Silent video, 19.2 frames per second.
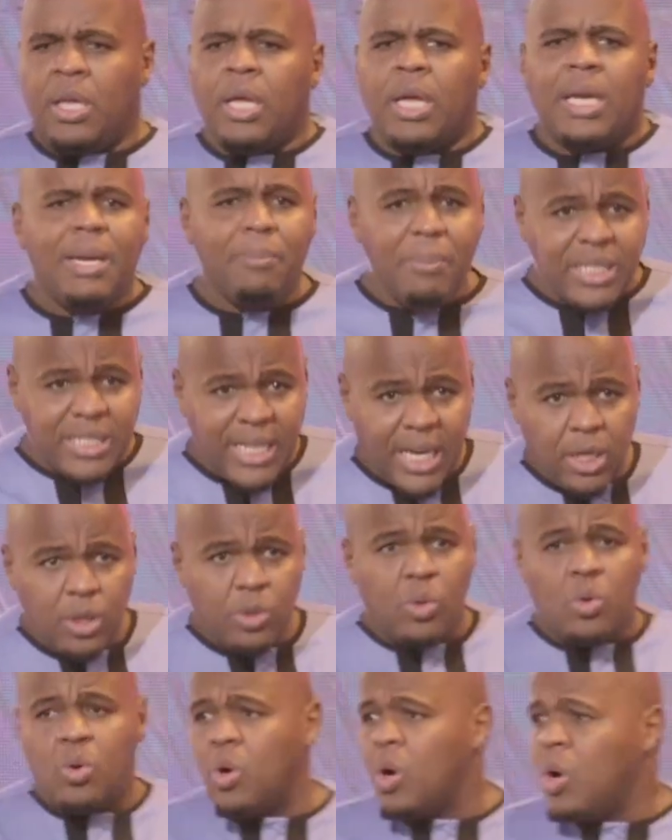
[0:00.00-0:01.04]
Let me tell you,
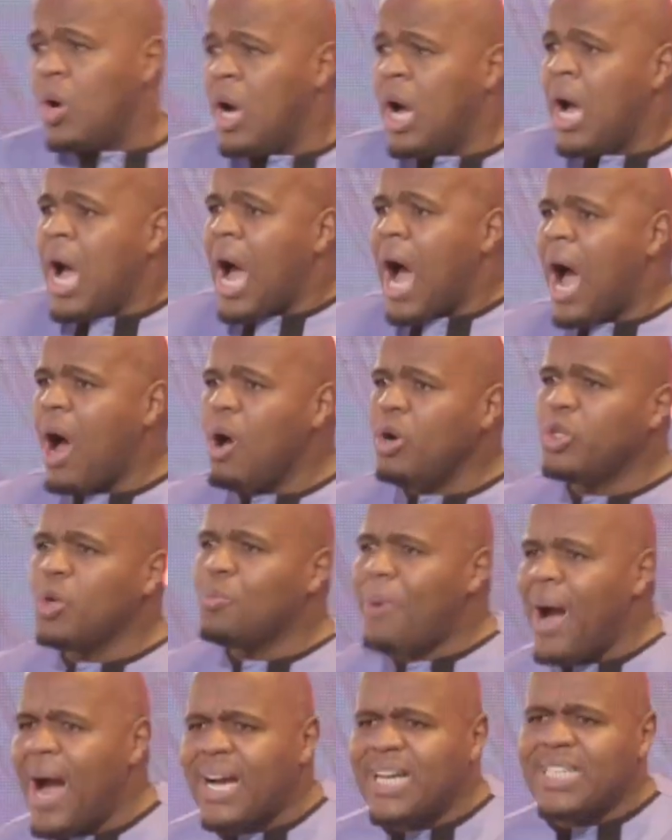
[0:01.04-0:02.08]
how do
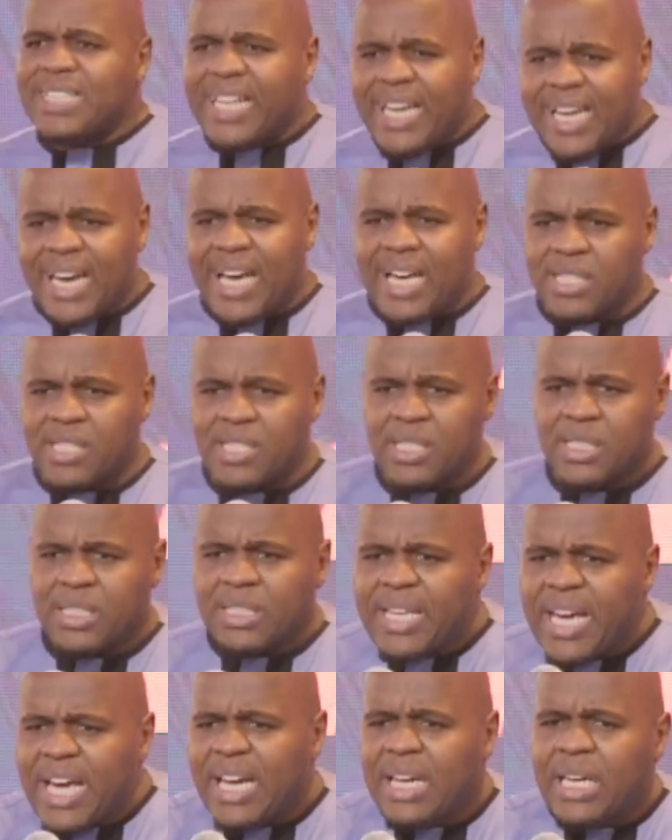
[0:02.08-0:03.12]
bank tellers
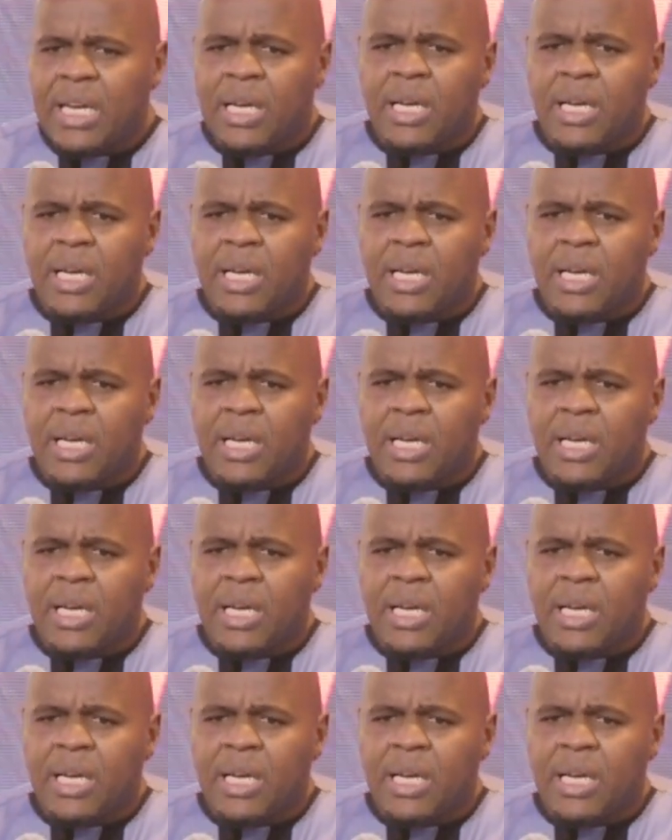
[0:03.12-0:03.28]
tell